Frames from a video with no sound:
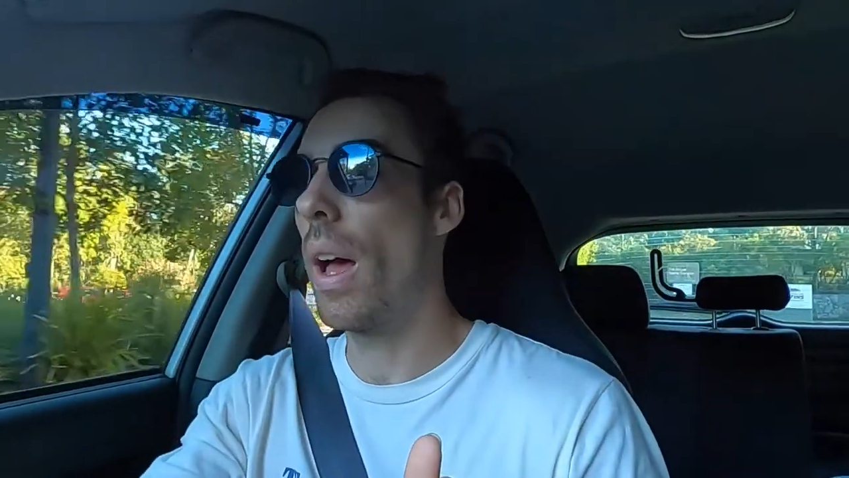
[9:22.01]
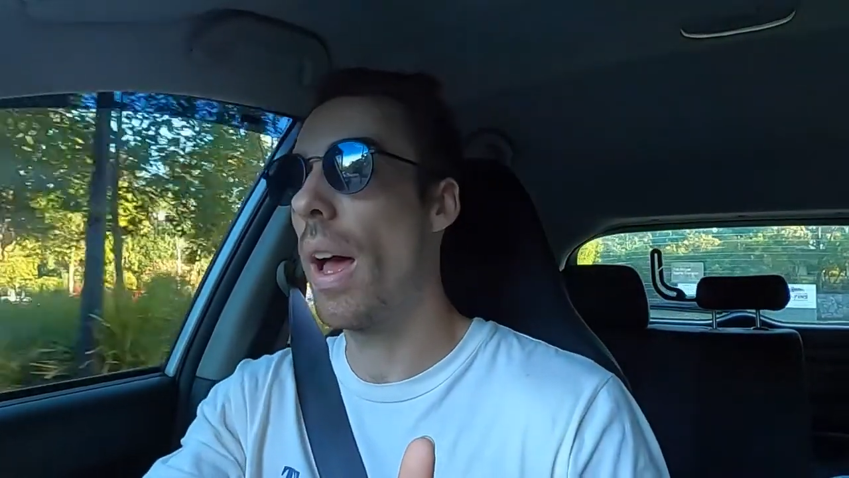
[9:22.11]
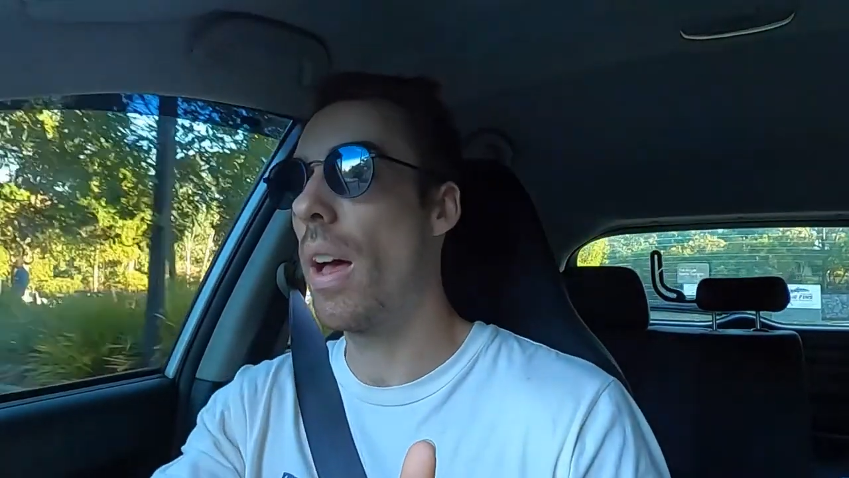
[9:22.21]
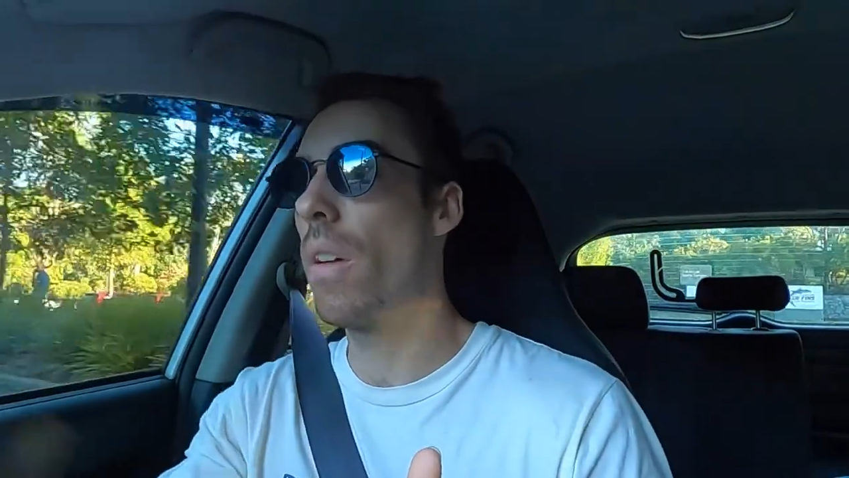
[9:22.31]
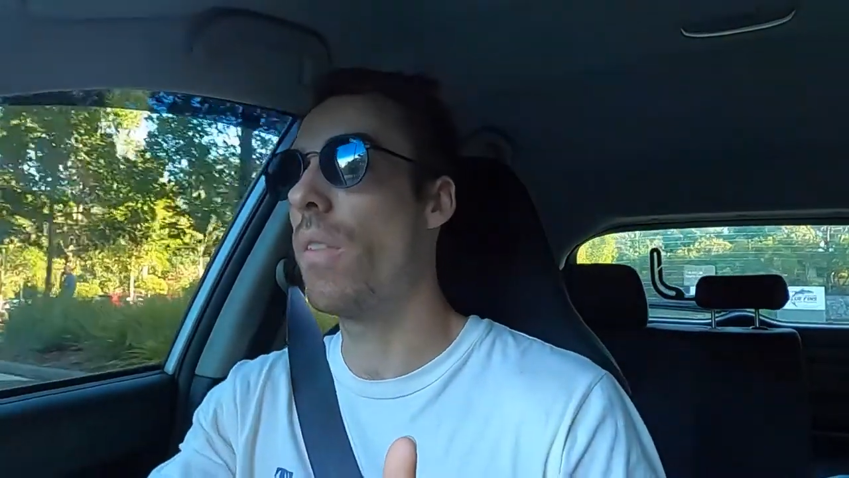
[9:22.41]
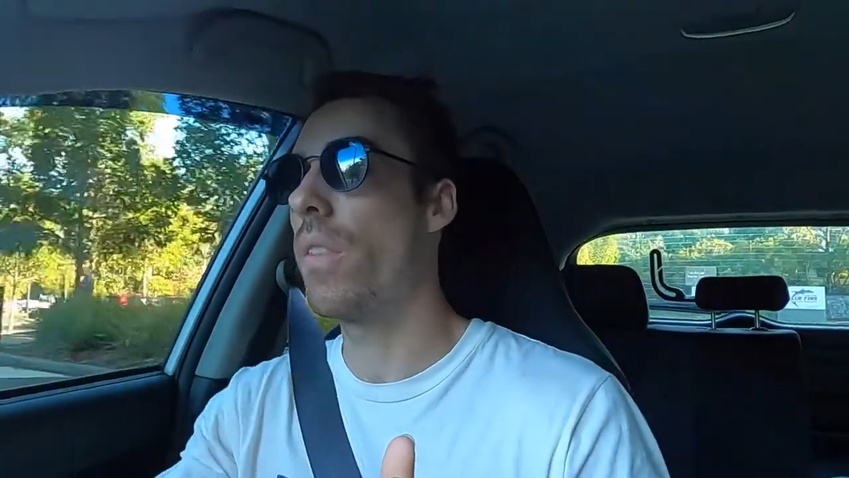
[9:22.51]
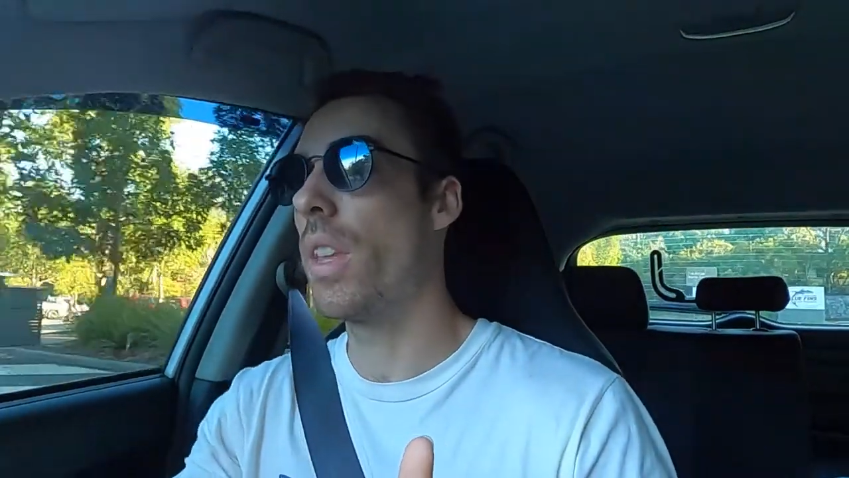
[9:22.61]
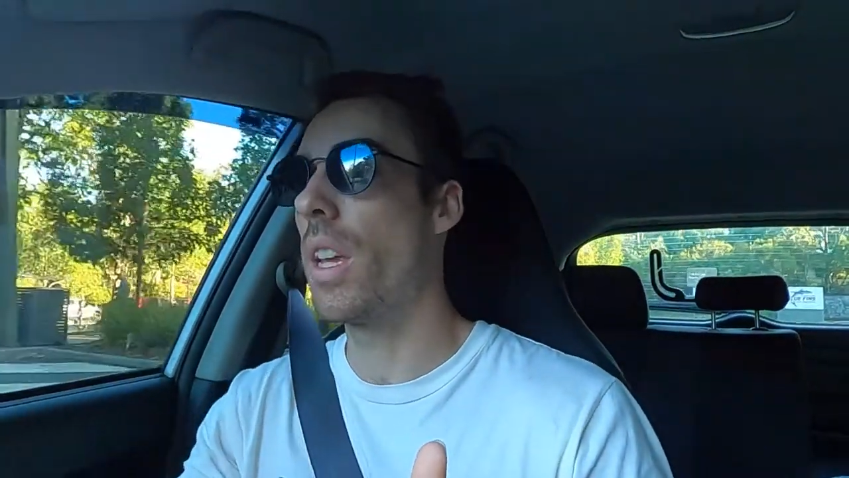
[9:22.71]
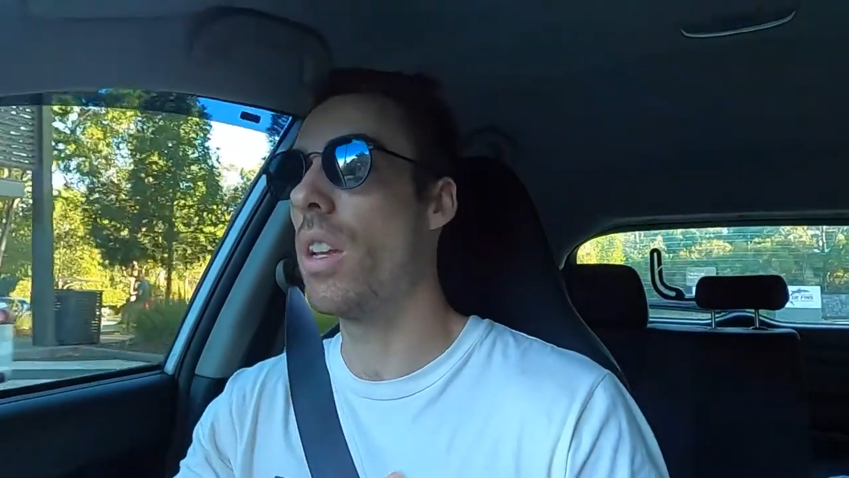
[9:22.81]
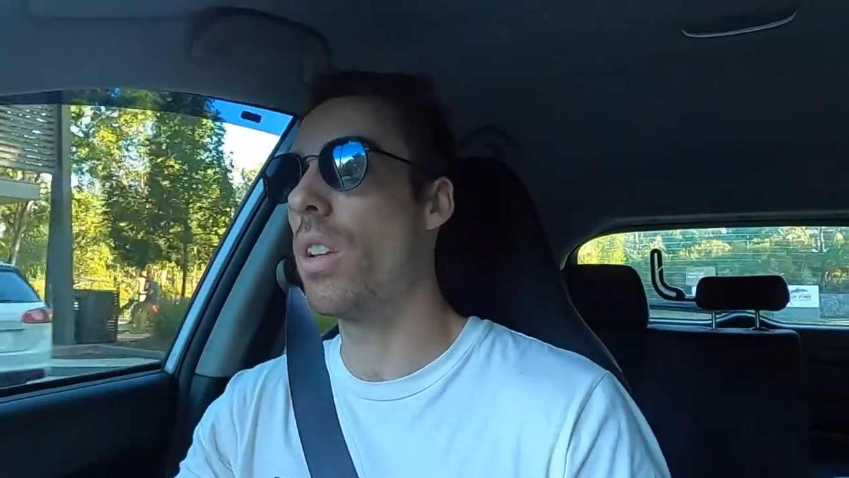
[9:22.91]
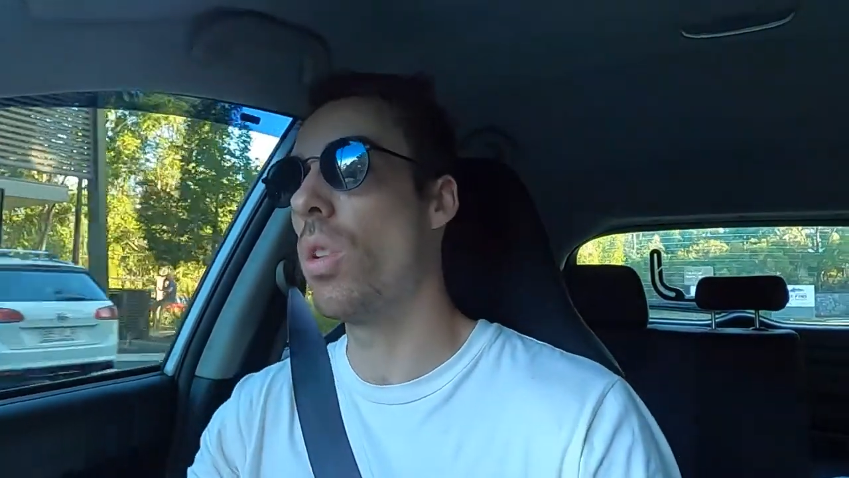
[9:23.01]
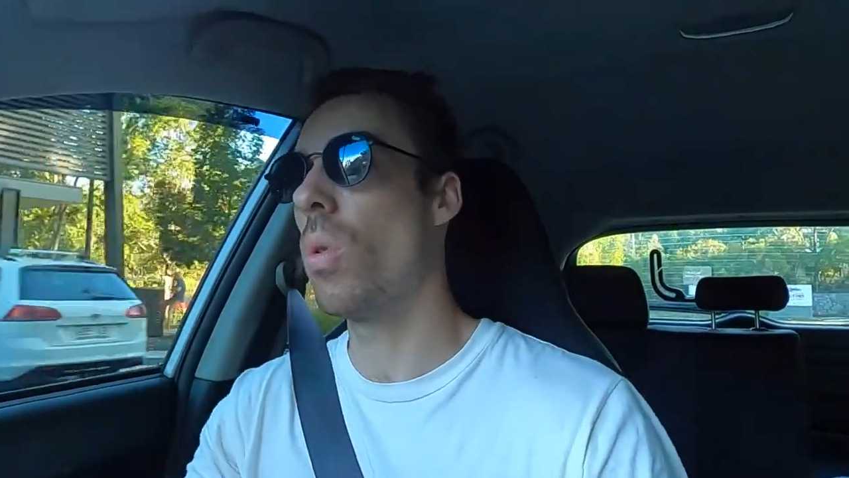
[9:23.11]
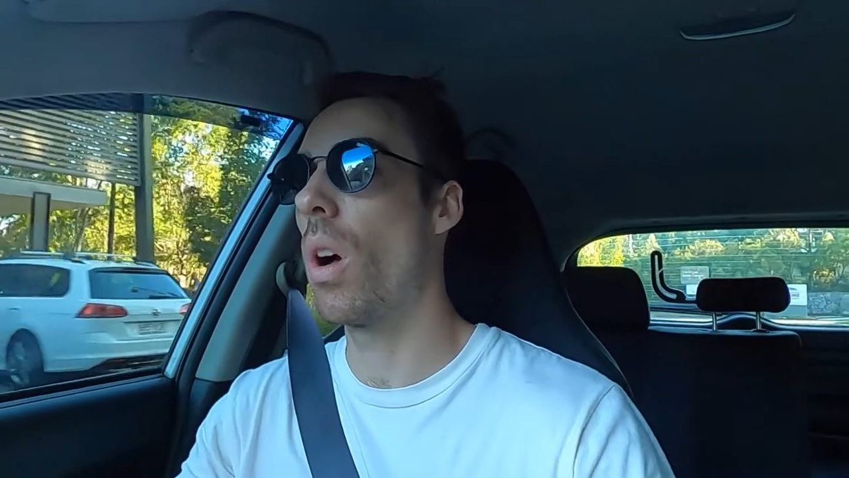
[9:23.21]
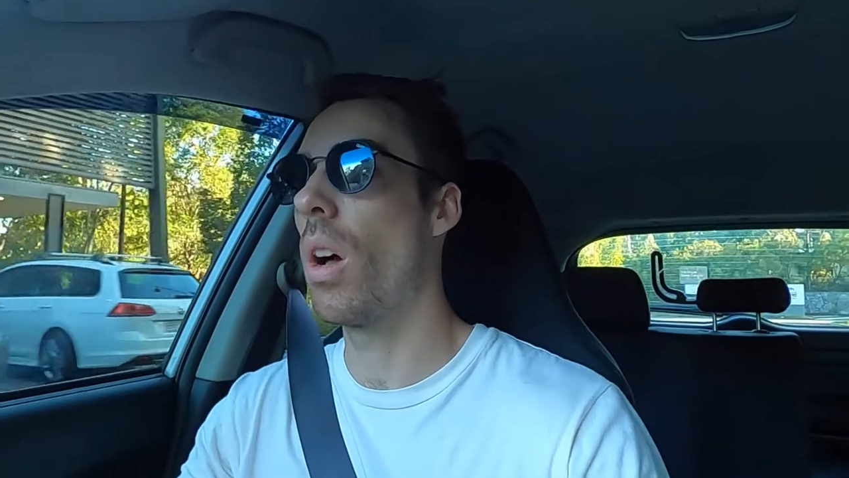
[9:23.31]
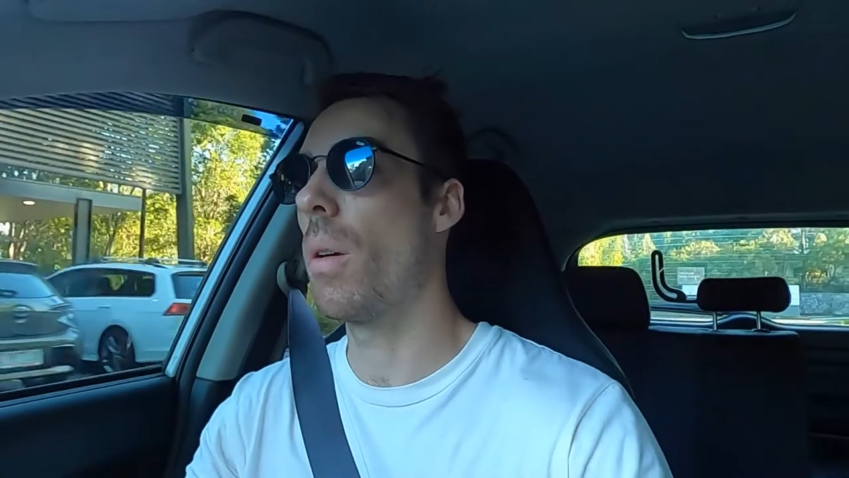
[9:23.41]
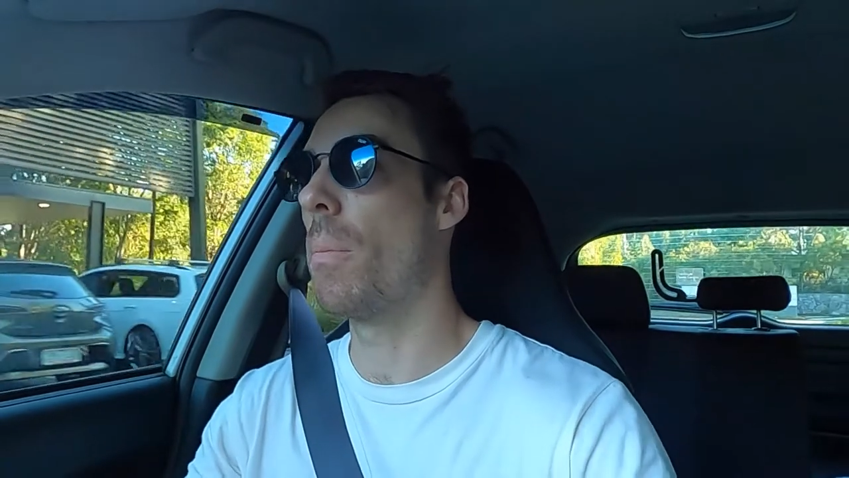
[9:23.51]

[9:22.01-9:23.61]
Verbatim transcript: have the newer